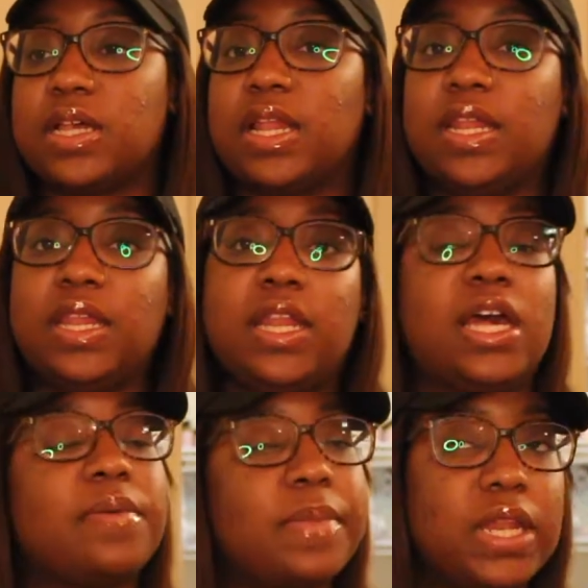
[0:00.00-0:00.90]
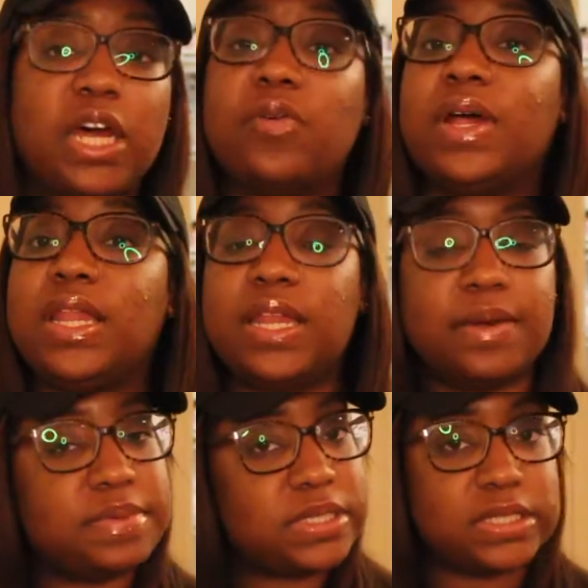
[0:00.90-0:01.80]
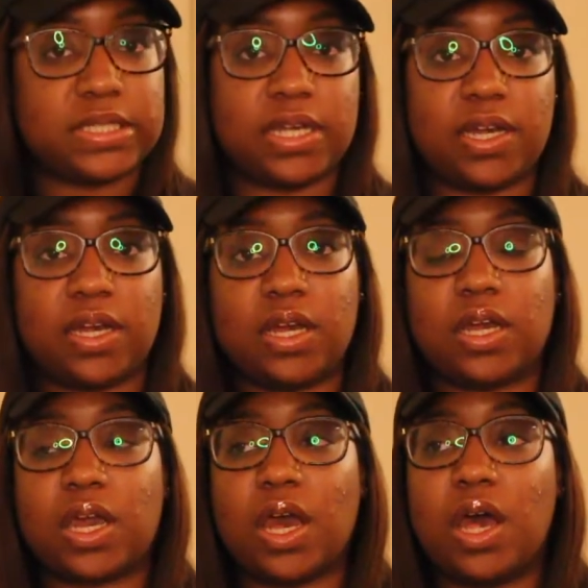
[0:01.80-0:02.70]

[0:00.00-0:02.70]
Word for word: li liquid lipstick,